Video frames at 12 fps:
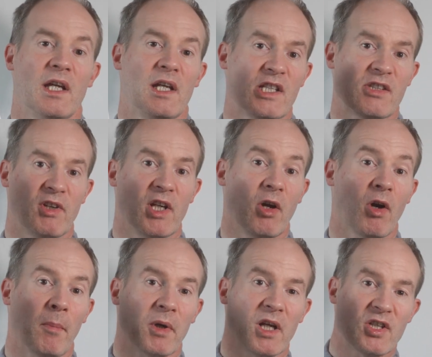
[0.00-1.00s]
In this video,
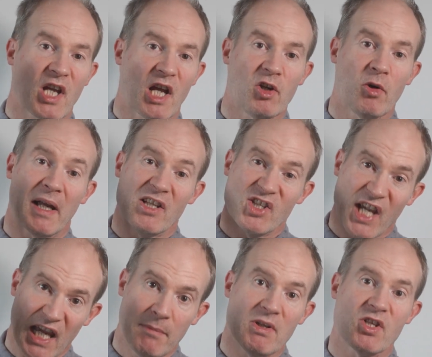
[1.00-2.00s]
I'm going to tell you about
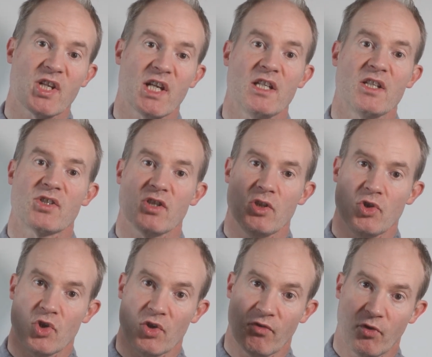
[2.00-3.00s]
10 mistakes you
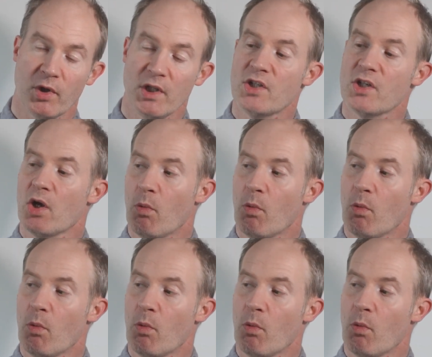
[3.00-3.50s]
should avoid